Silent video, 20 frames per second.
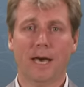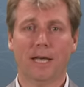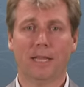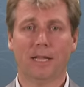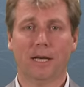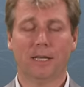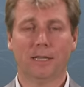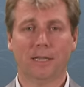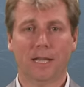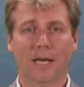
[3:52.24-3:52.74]

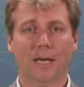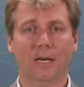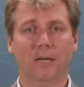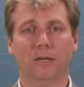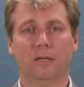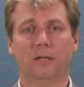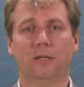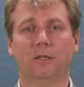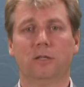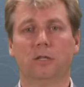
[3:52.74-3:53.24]
And
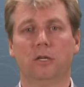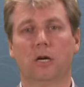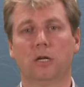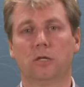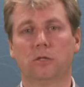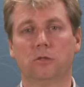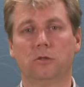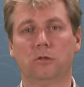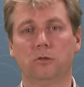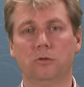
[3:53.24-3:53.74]
they
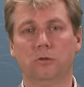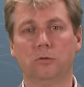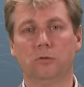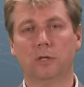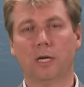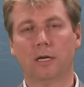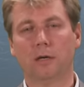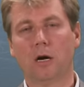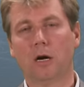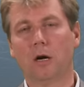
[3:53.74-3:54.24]
are
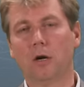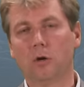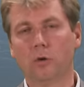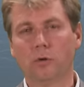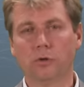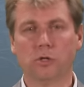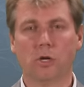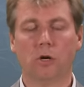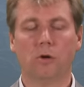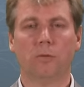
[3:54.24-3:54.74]
two, they are
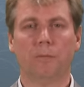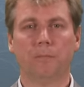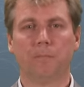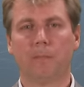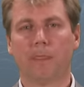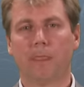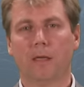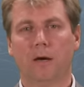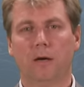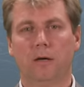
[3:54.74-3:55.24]
also
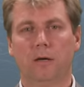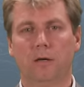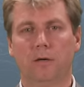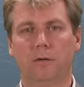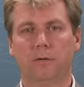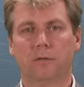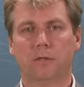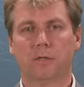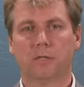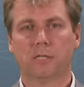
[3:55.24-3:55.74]

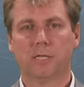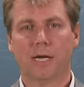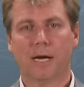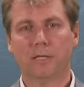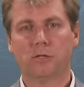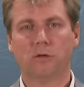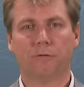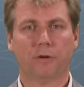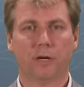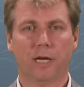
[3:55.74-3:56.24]

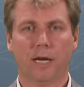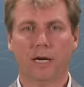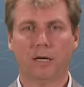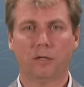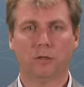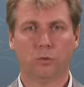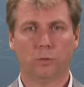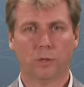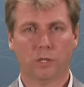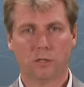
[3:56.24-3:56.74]
sides of a
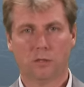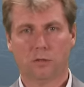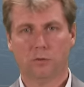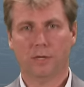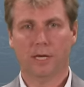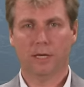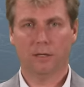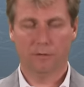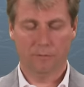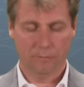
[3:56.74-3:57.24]
character which
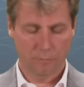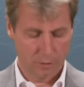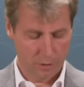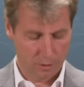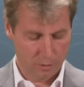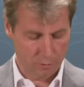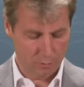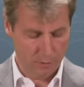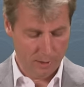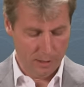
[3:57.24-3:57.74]
together
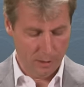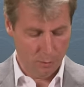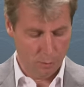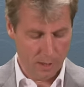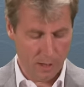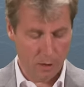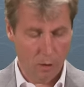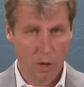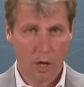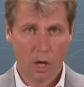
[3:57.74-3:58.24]
work really
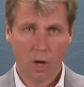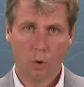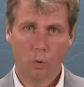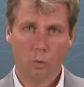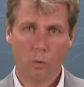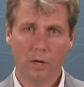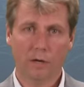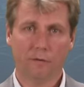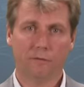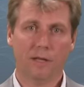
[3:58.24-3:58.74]
well.
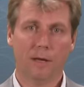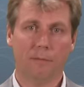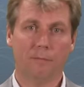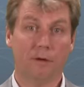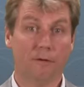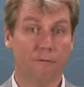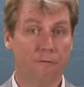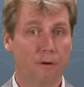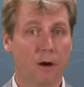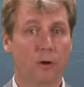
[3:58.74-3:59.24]
One of
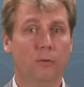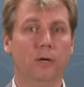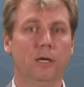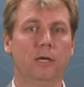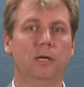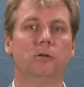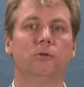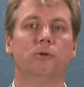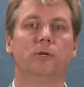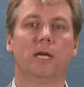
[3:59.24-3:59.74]
them very
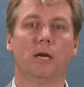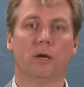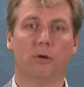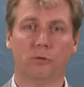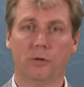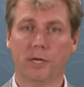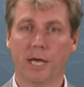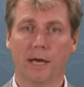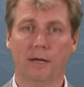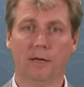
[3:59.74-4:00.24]

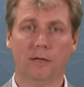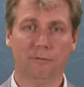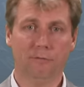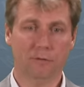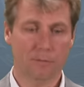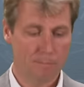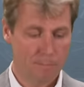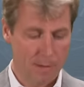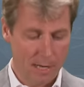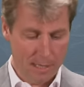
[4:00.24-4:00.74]

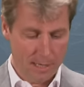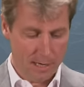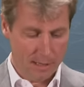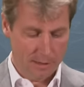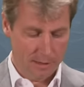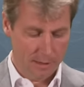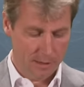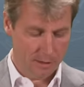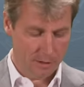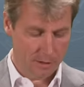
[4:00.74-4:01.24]
creative and many
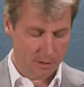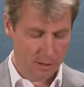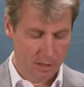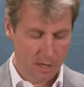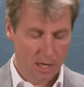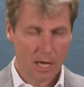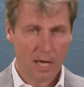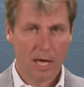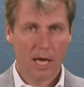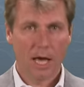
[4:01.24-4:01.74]
ideas,
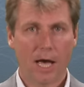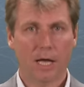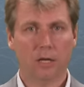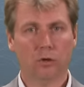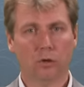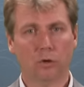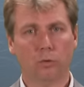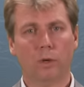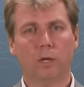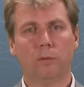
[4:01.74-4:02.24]

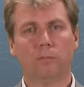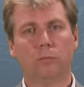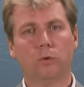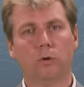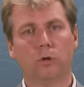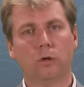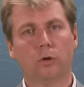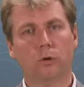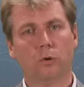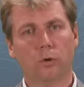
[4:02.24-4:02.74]
and the other one
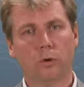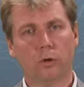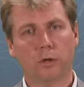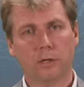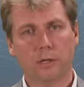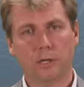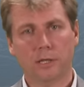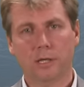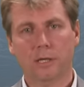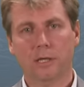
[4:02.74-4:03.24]
more
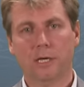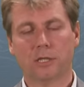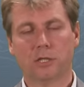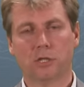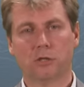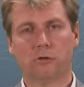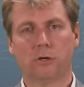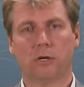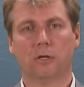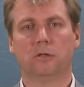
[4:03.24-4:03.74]
orderly and
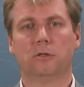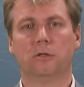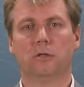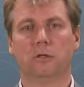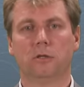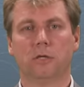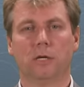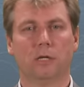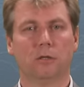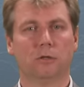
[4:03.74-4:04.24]

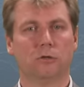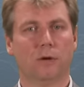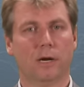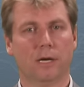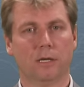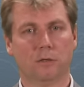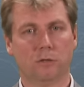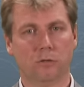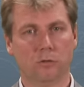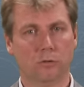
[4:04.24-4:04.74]
structured and
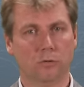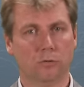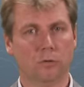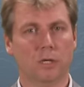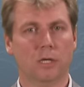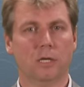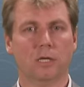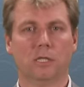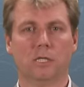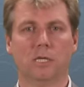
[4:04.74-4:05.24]
trying
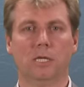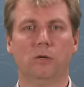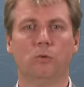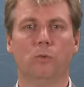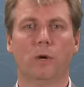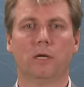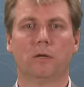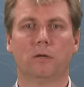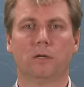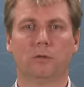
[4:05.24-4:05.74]
to see
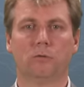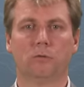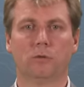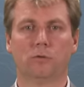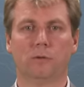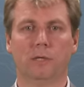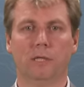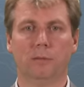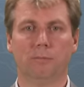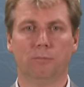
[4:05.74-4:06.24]
whether it
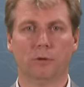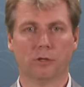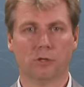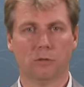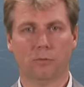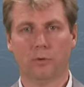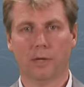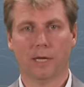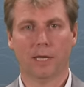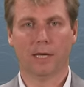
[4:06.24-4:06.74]
was really
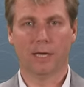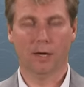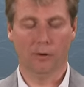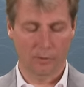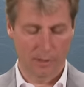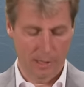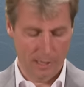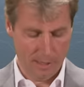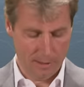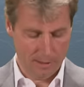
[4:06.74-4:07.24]
possible and
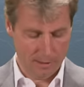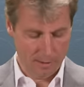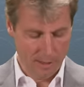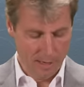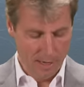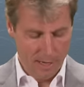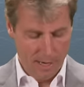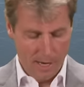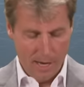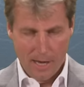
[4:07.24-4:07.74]
calculated.
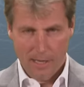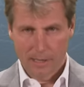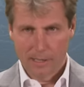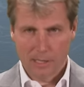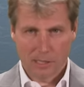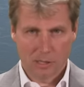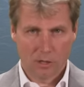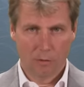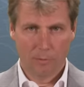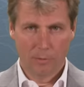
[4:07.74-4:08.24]
And
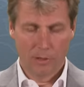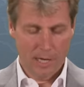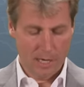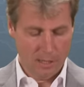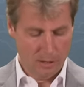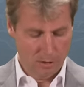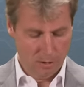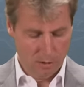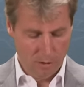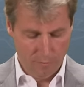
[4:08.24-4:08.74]
this
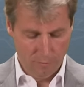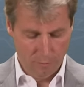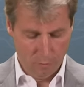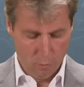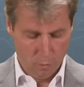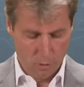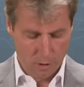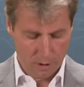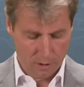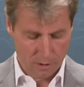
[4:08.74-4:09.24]
combination
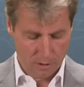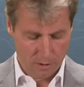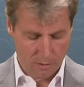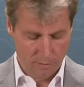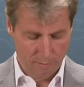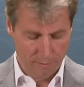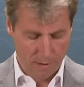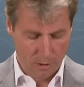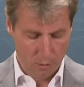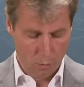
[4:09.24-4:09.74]
often works
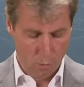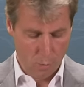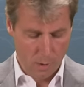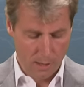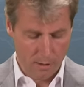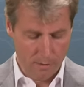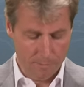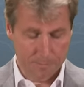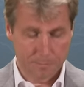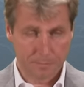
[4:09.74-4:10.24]
very
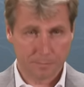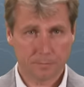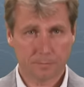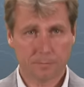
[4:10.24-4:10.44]
well.